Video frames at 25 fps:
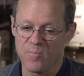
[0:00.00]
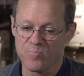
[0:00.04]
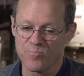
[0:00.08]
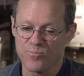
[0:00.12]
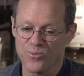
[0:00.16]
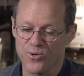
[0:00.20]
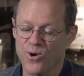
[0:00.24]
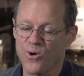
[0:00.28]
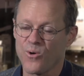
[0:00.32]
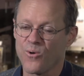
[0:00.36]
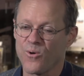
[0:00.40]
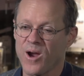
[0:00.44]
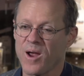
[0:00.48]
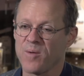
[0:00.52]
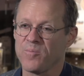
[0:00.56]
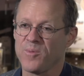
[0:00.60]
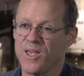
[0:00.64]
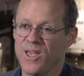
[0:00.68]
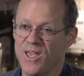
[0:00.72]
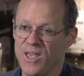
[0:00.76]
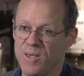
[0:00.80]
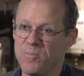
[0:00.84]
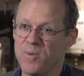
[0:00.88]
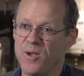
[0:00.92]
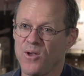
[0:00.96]
programmed
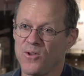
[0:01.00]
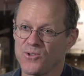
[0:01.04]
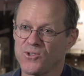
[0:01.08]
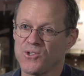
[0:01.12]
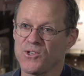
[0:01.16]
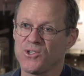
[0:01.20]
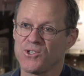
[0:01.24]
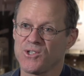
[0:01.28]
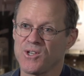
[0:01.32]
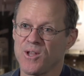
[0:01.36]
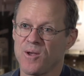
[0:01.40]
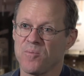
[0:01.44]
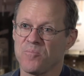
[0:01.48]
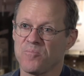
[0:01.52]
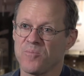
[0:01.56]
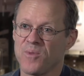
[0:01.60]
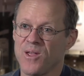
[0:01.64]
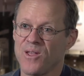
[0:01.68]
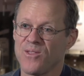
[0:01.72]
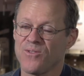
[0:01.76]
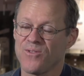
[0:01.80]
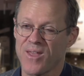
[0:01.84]
the email system